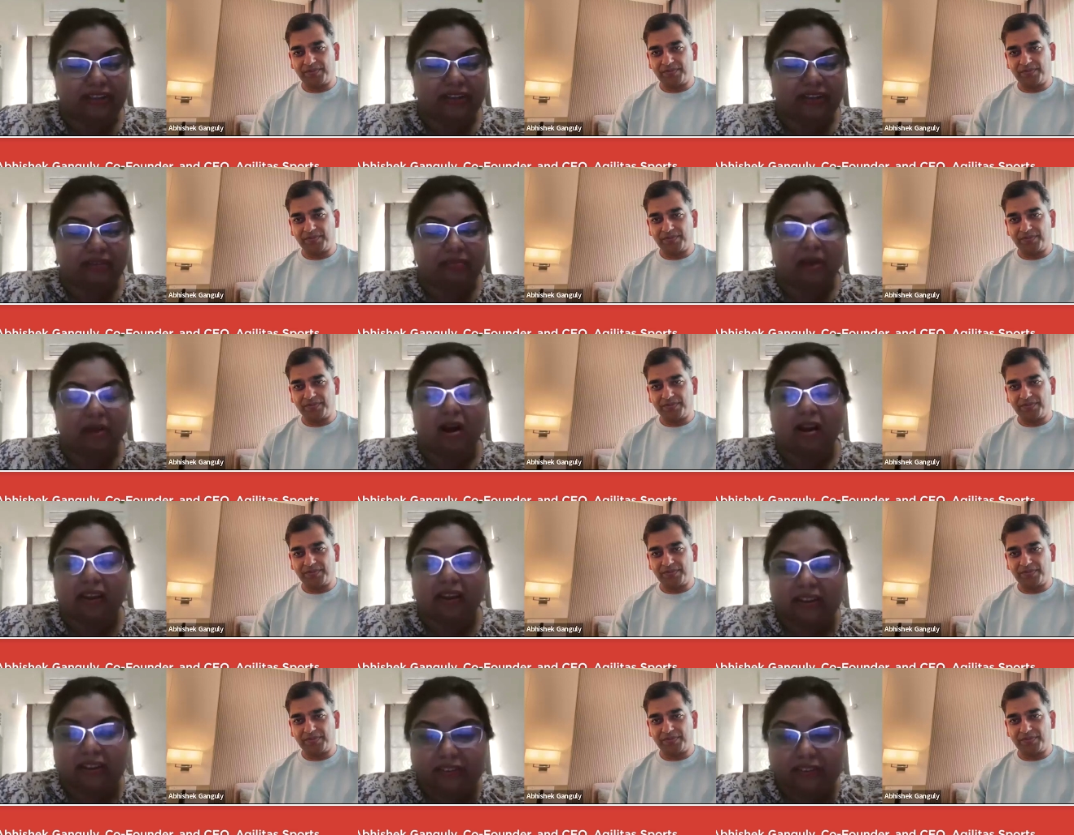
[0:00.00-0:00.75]
Speaker 1: the Indian
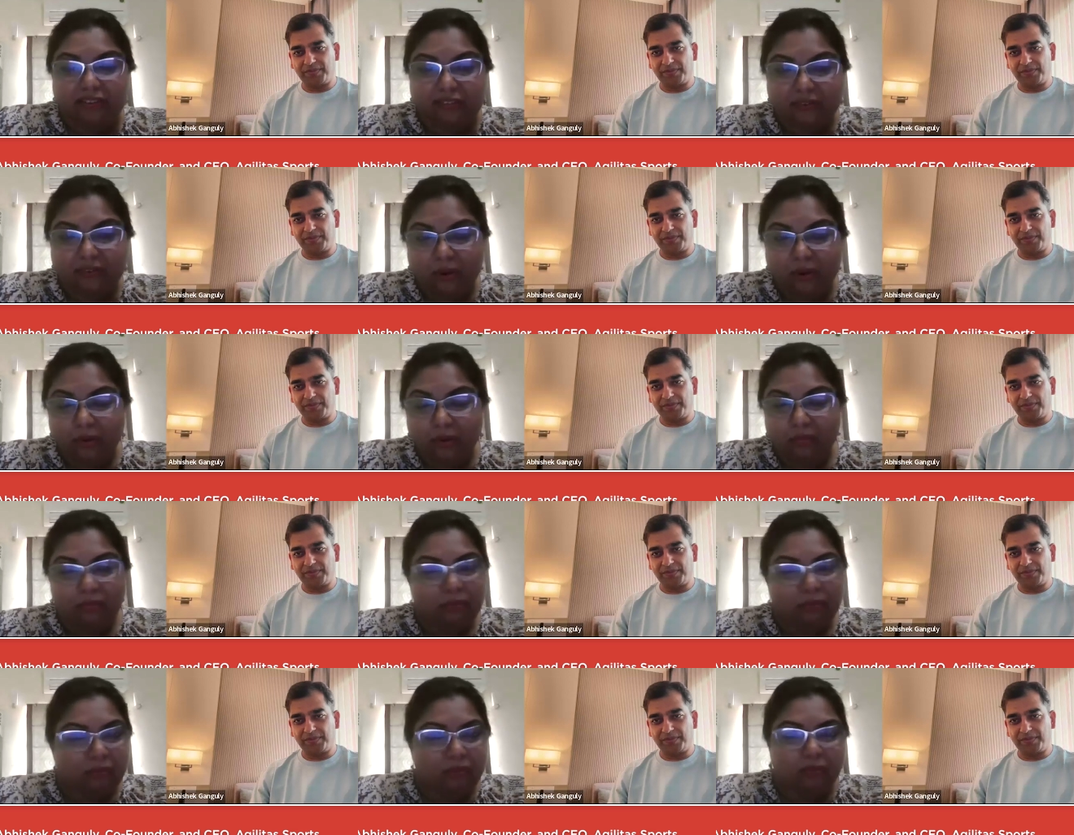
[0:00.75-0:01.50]
market?
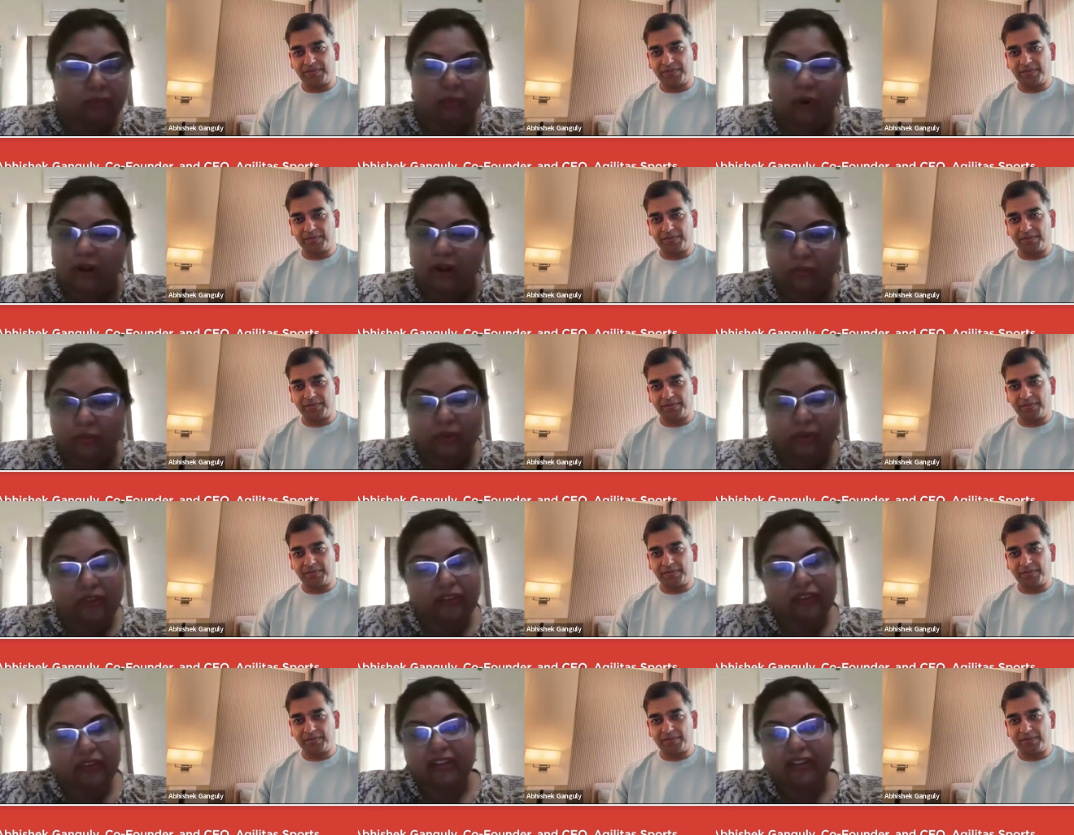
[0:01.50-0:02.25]
So, what
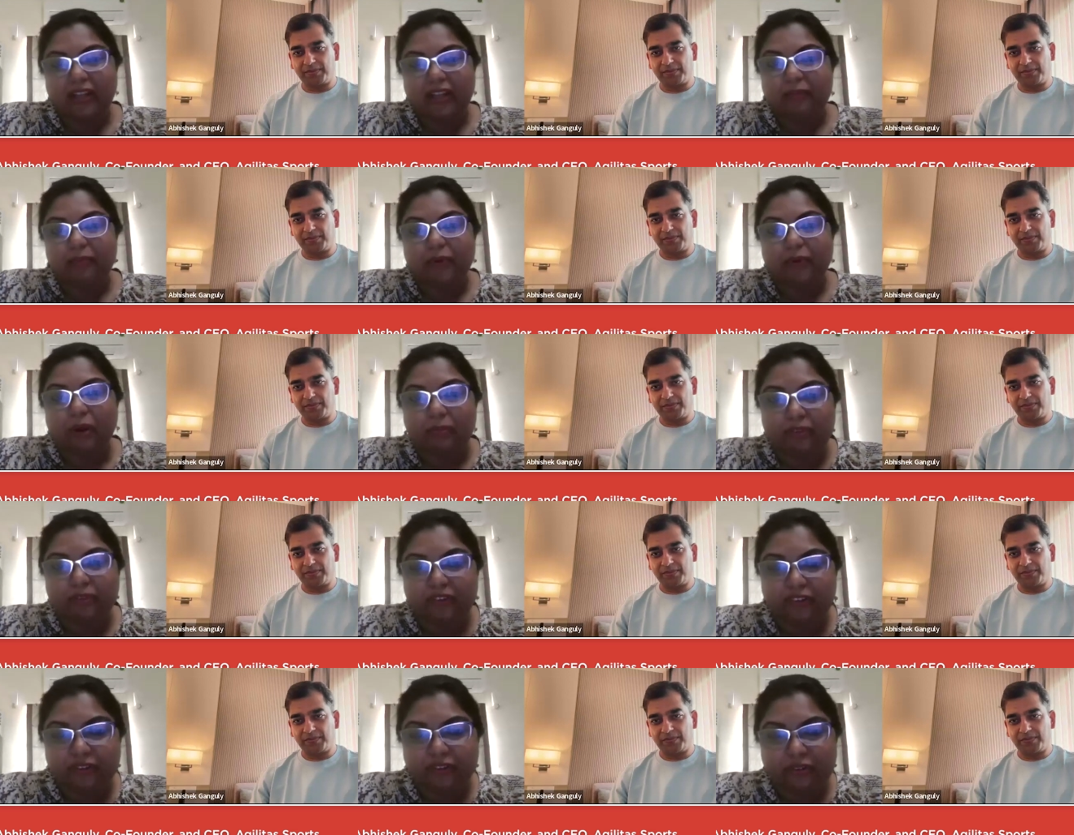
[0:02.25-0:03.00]
was it that
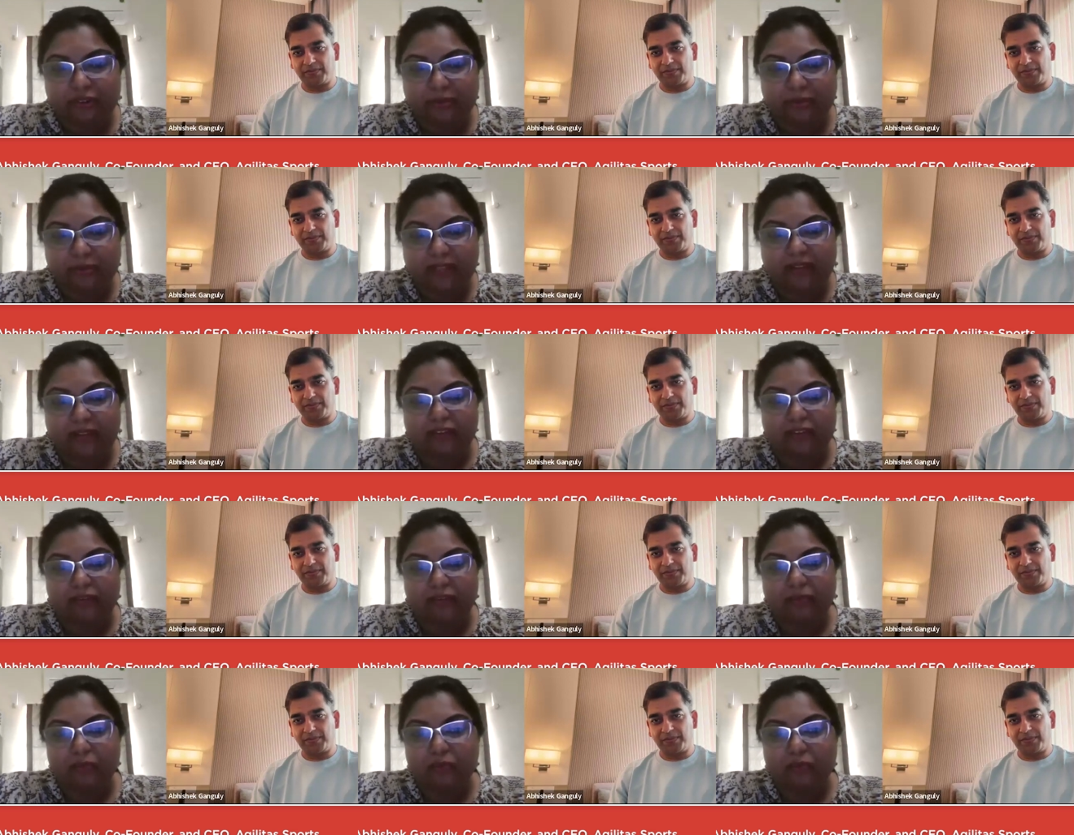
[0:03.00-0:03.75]
prompted you to make
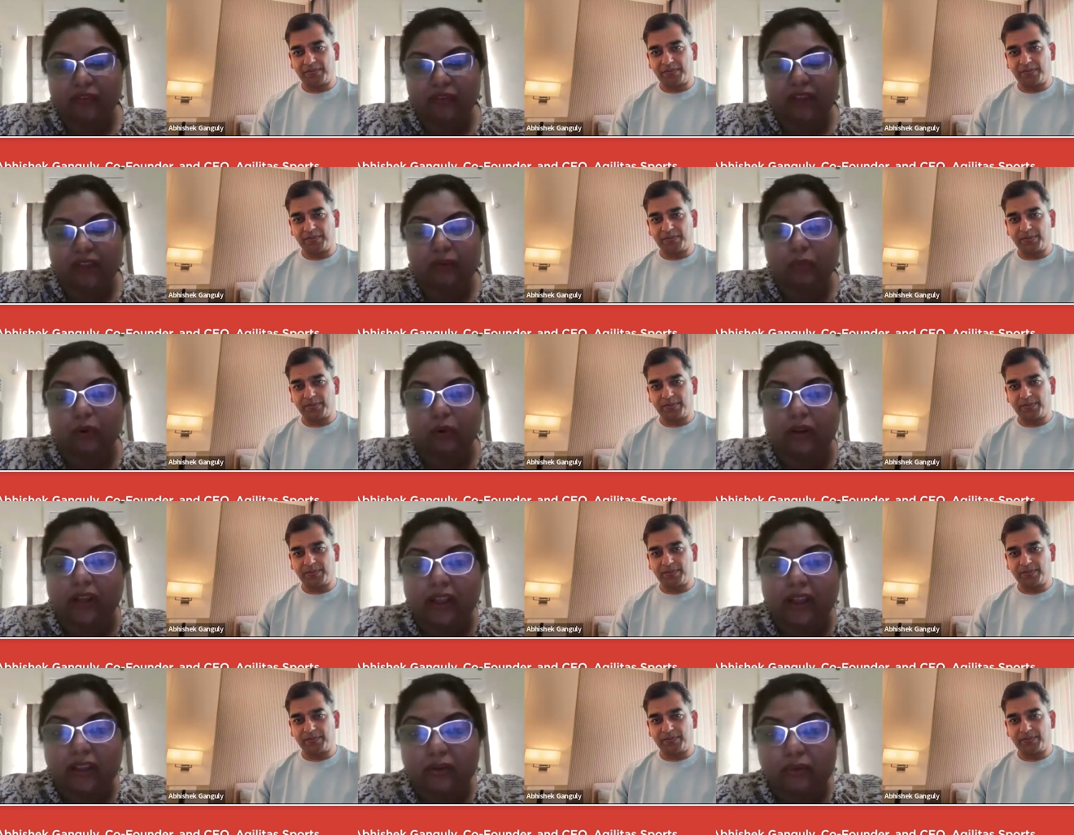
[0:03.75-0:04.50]
this move and
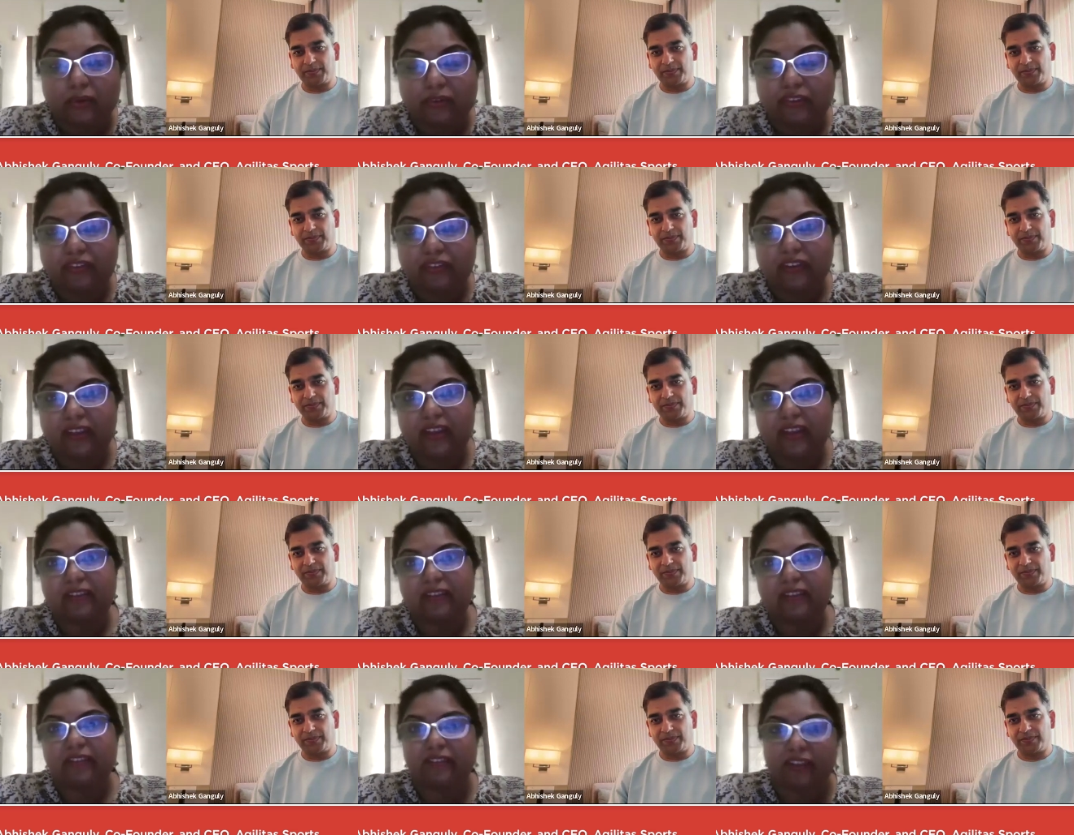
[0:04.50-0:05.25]
what are you
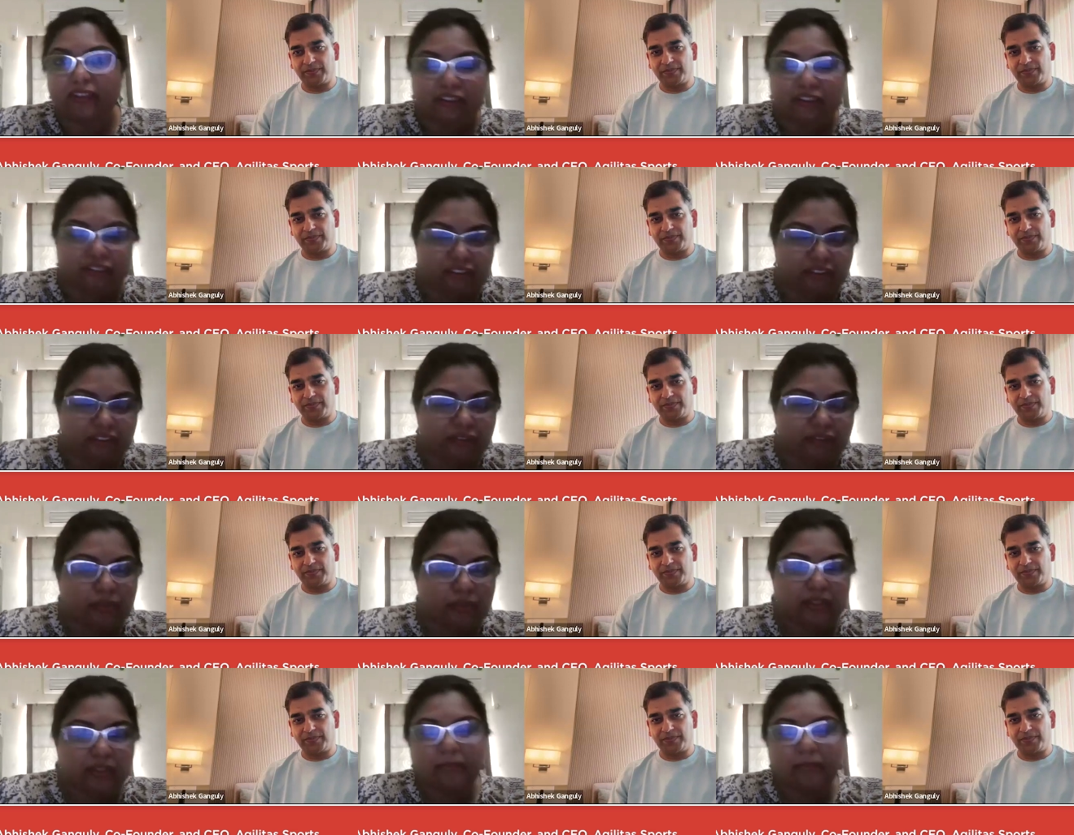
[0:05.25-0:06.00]
seeing the
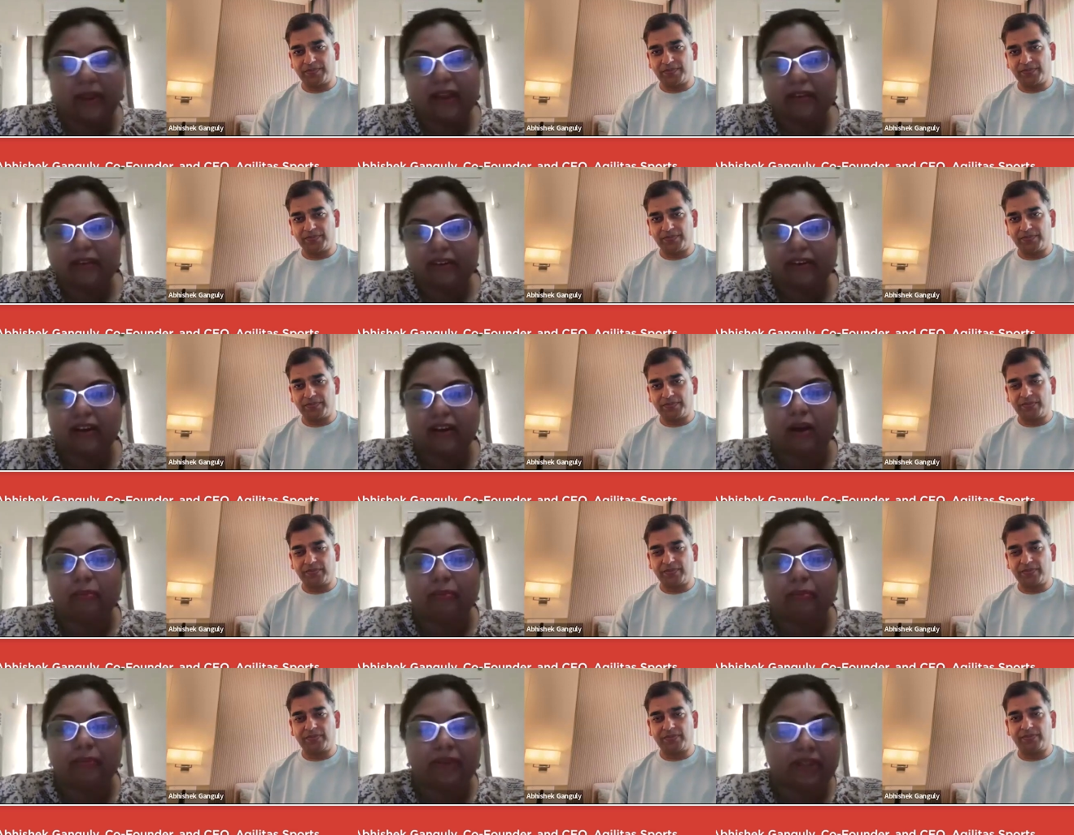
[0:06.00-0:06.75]
synergies with the parent
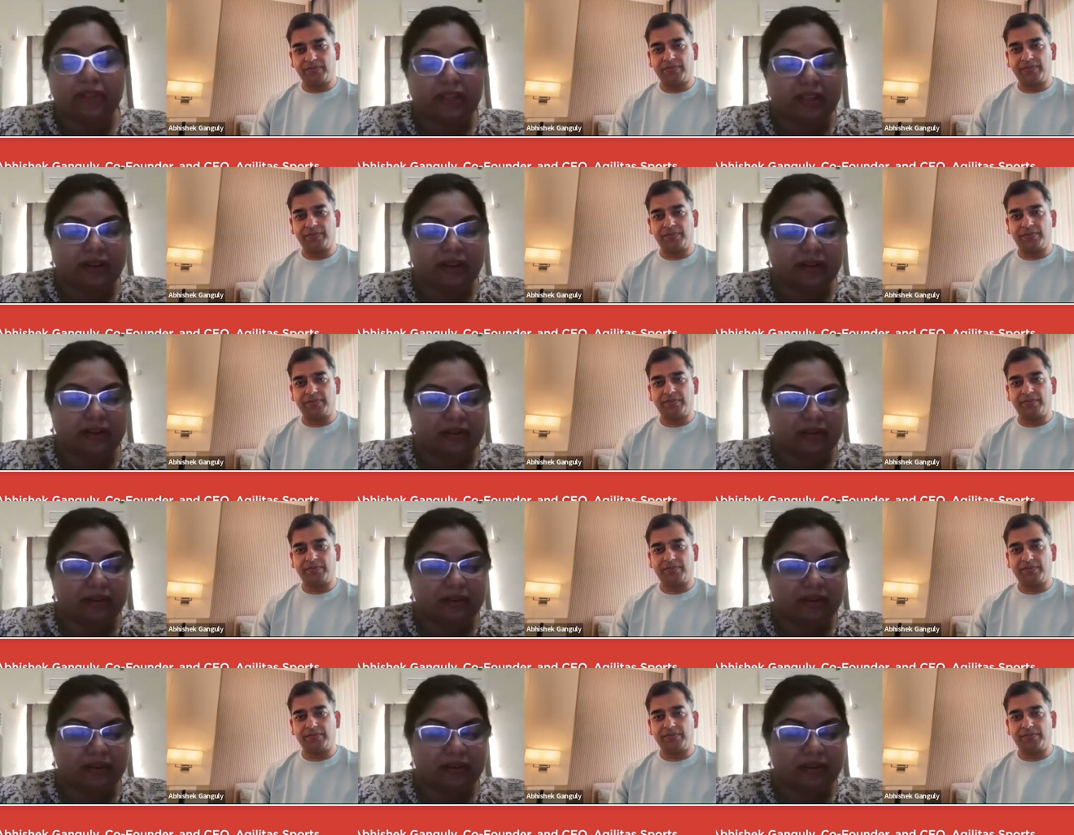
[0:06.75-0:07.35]
company